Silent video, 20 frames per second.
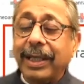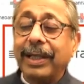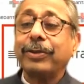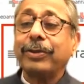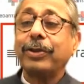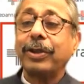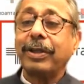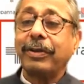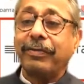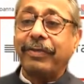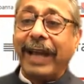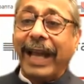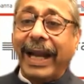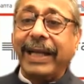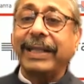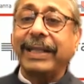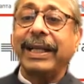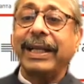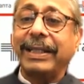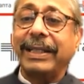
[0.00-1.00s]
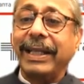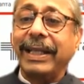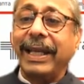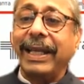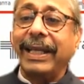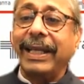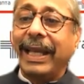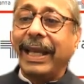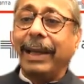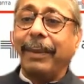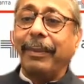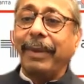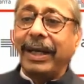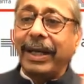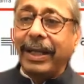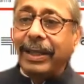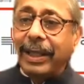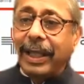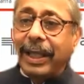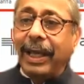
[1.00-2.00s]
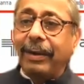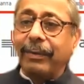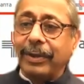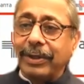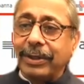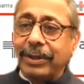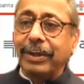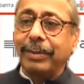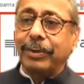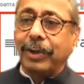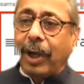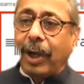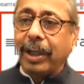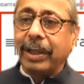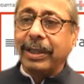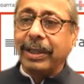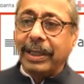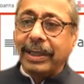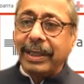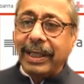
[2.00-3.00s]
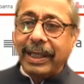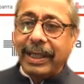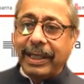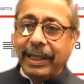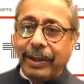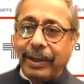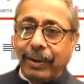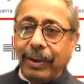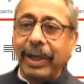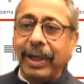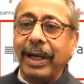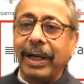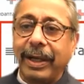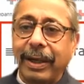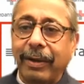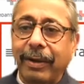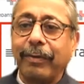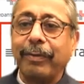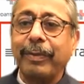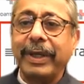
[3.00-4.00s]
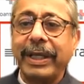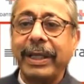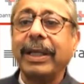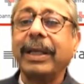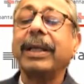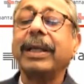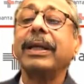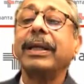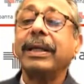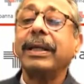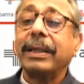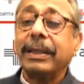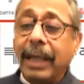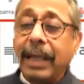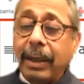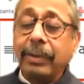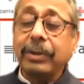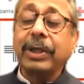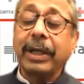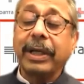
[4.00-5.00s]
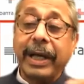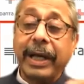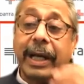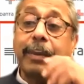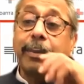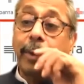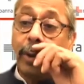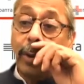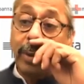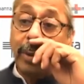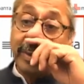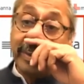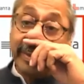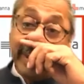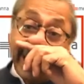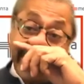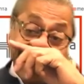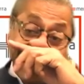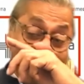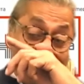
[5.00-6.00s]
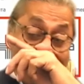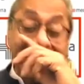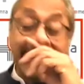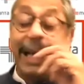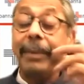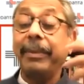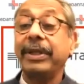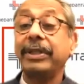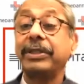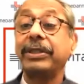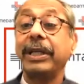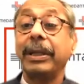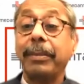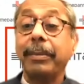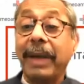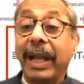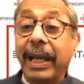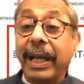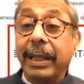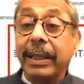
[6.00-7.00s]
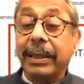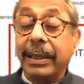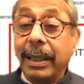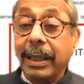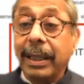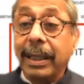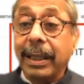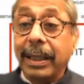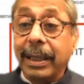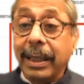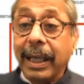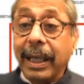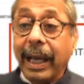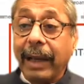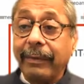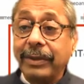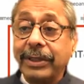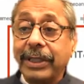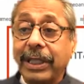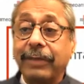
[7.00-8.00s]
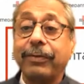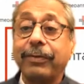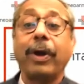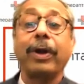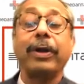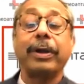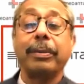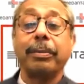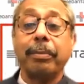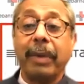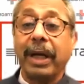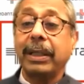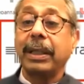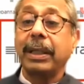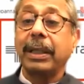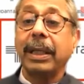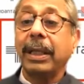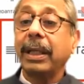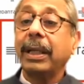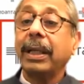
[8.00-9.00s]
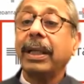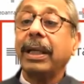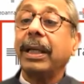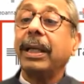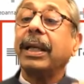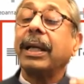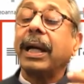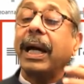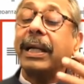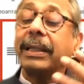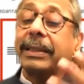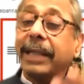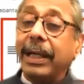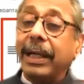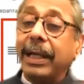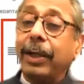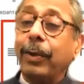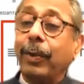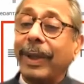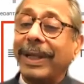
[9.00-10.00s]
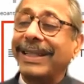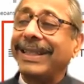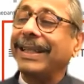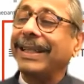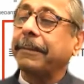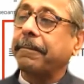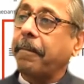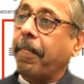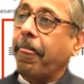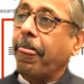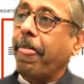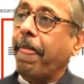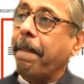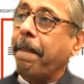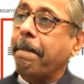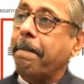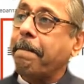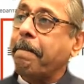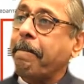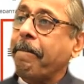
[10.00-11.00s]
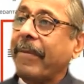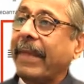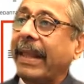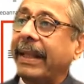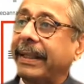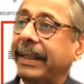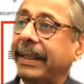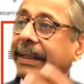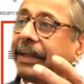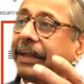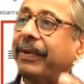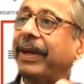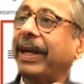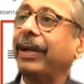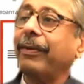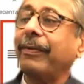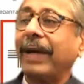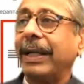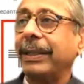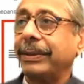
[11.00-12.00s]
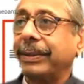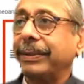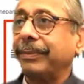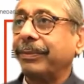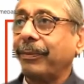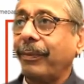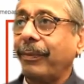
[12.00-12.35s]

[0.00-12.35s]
So the fact that they came and in their wisdom thought that they need to get rid of me, that was a great boon. At that time, it seemed like the heavens had fallen. But I'll tell you one thing. This is a friend of ours.